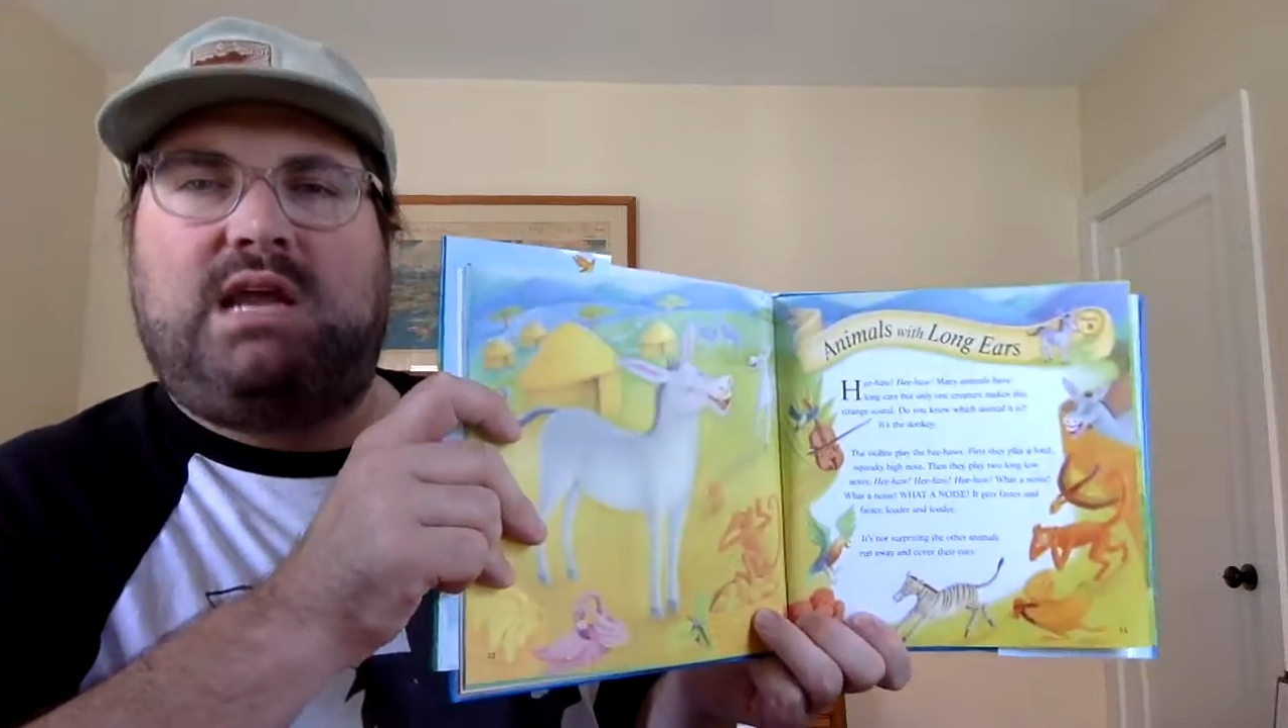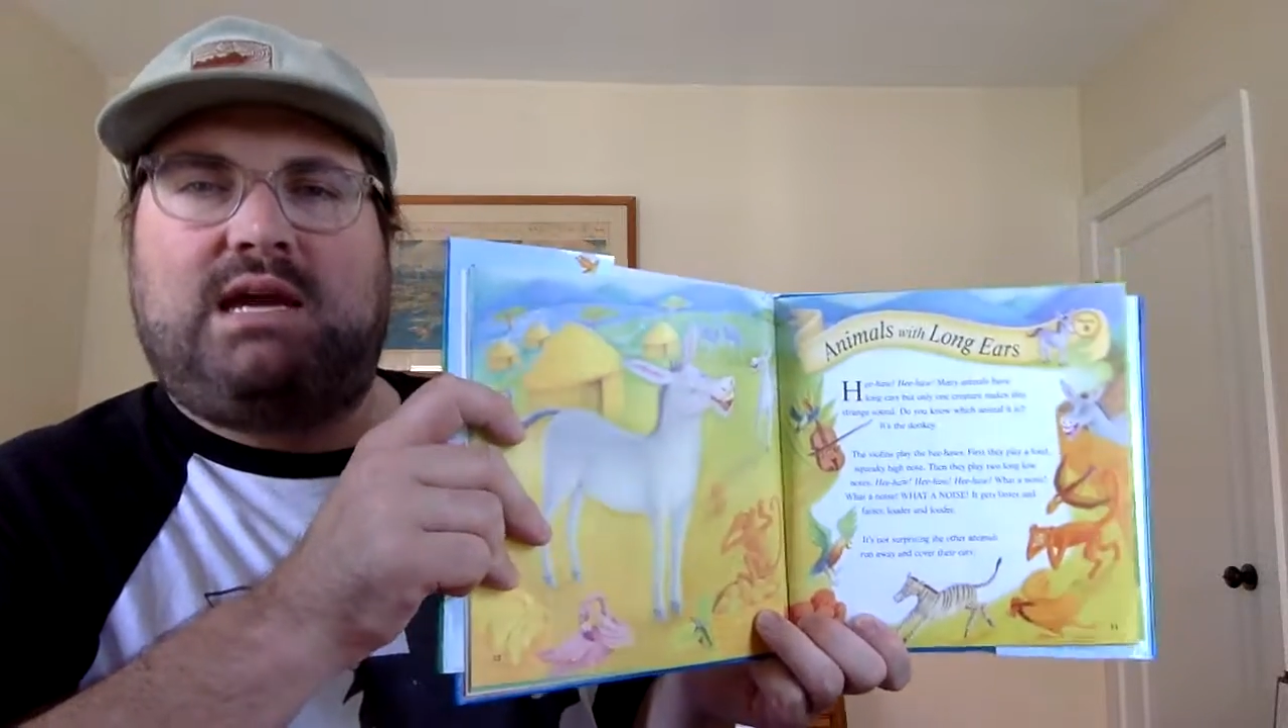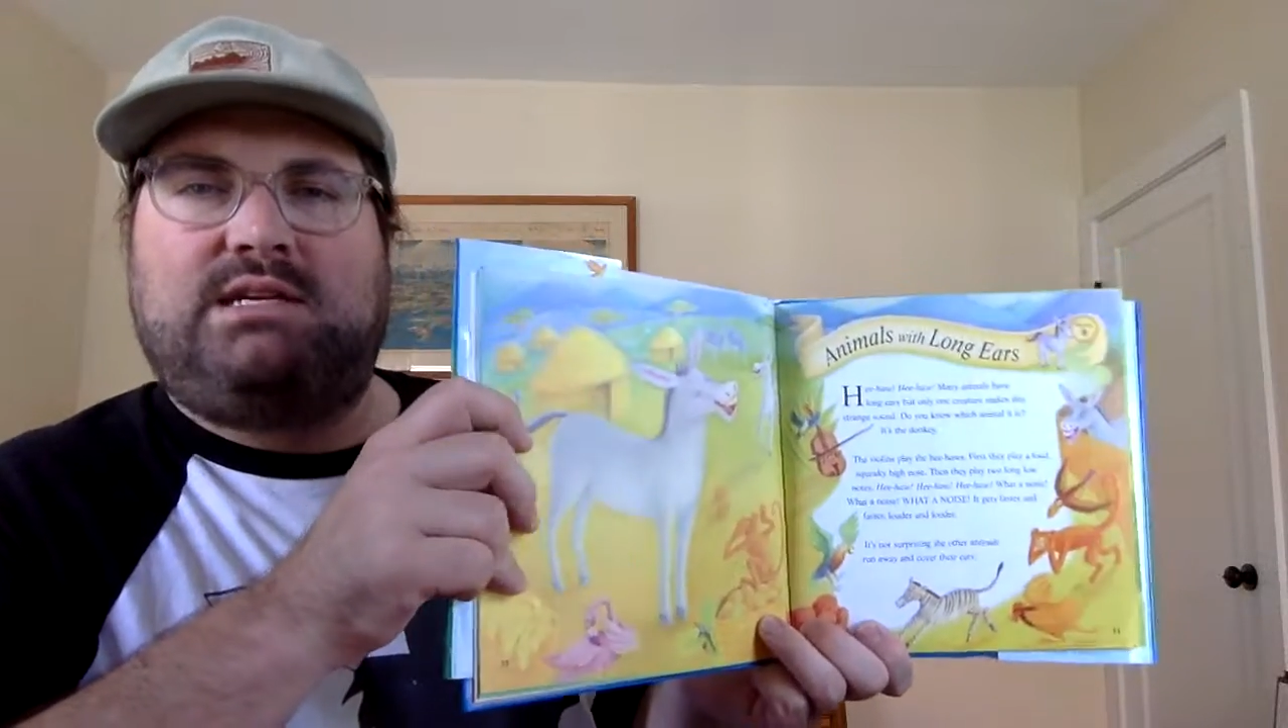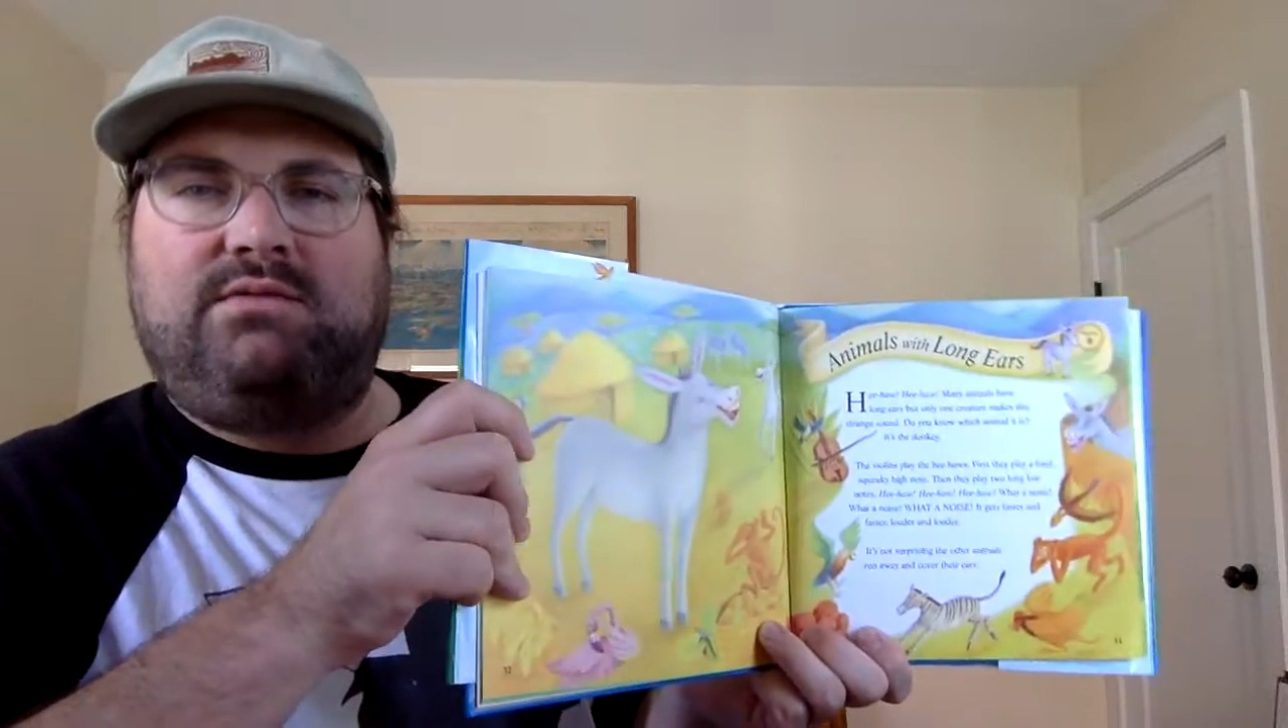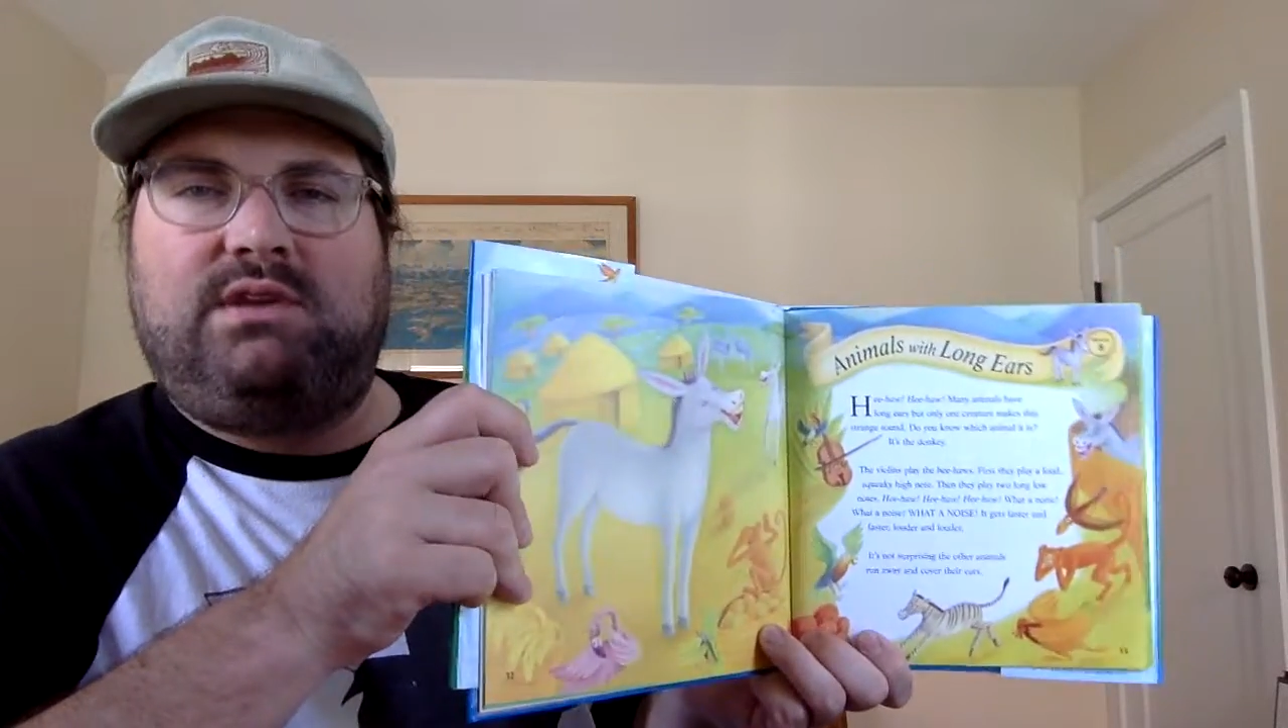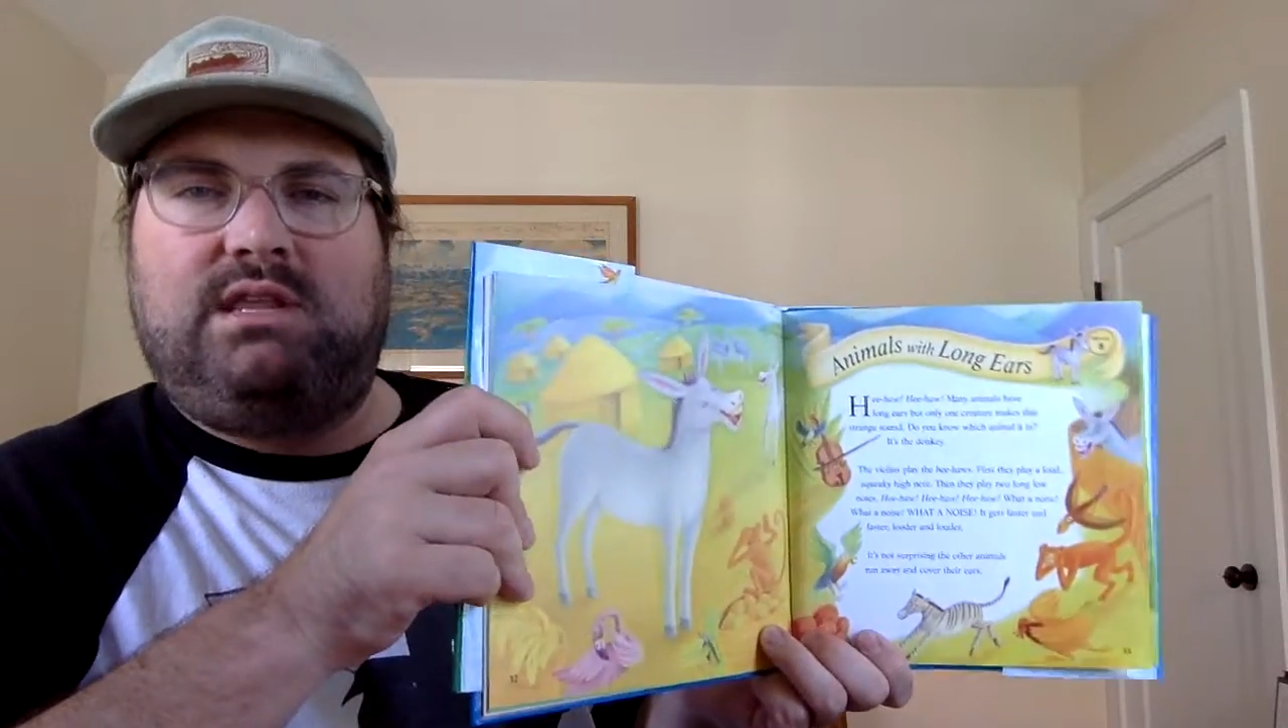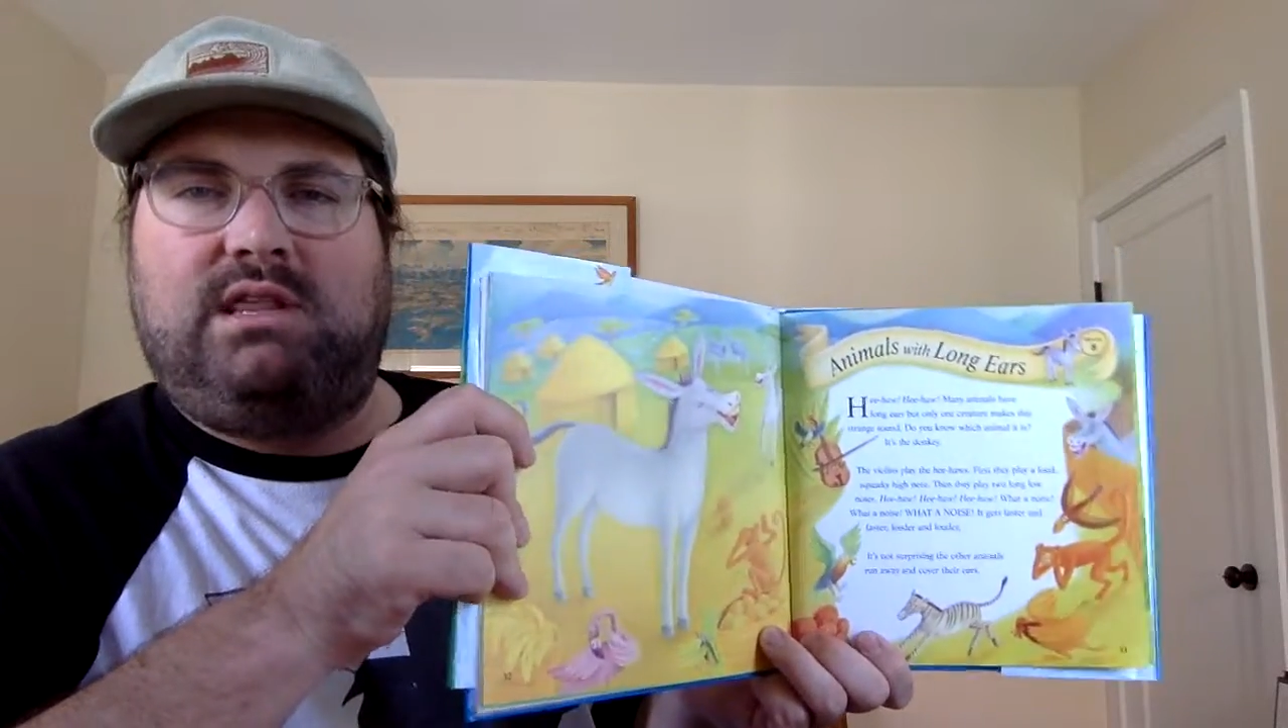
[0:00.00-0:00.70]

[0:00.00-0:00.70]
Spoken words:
activity